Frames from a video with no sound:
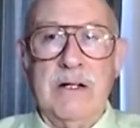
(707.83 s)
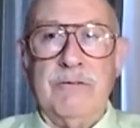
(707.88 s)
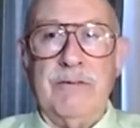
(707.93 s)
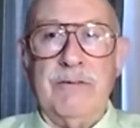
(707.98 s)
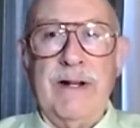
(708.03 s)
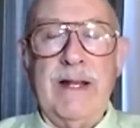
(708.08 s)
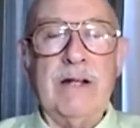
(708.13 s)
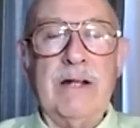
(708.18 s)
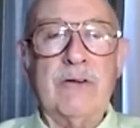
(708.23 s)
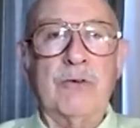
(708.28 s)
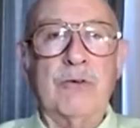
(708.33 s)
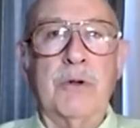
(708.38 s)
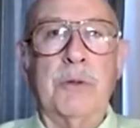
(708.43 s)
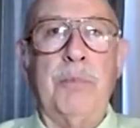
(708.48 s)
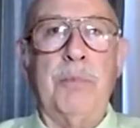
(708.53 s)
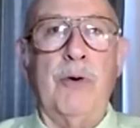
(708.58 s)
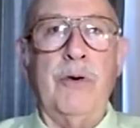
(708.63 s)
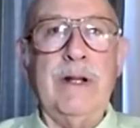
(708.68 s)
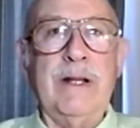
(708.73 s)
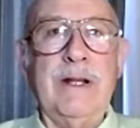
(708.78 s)
financial
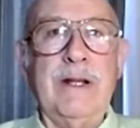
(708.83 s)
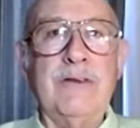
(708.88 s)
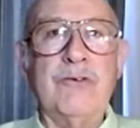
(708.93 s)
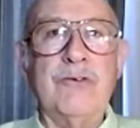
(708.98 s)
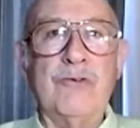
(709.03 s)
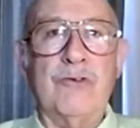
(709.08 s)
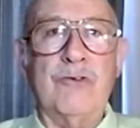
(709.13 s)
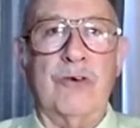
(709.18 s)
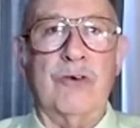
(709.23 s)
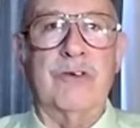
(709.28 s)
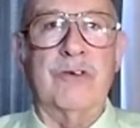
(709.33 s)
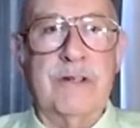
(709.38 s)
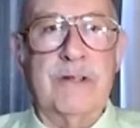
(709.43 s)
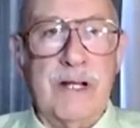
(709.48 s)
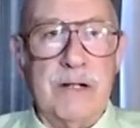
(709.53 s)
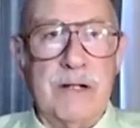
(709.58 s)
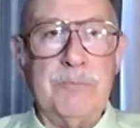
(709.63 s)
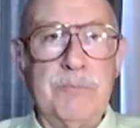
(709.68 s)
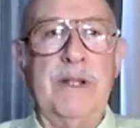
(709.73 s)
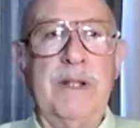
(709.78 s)
reporting isn't just
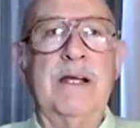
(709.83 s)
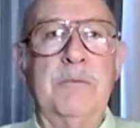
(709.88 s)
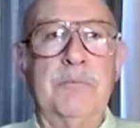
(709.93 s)
dumping